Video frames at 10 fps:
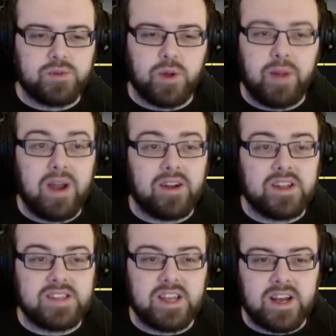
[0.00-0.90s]
but this will
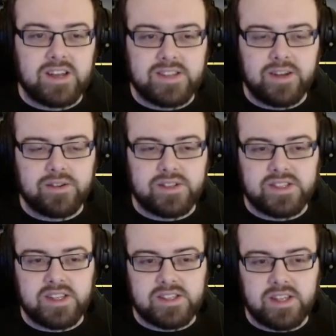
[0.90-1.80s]
apparently take our 0
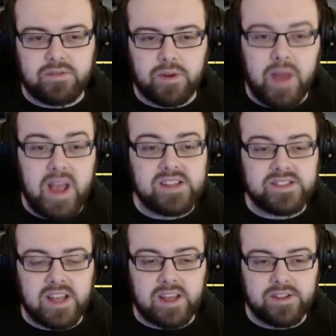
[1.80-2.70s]
to 60 from
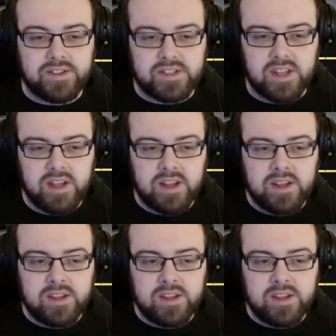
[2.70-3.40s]
8 seconds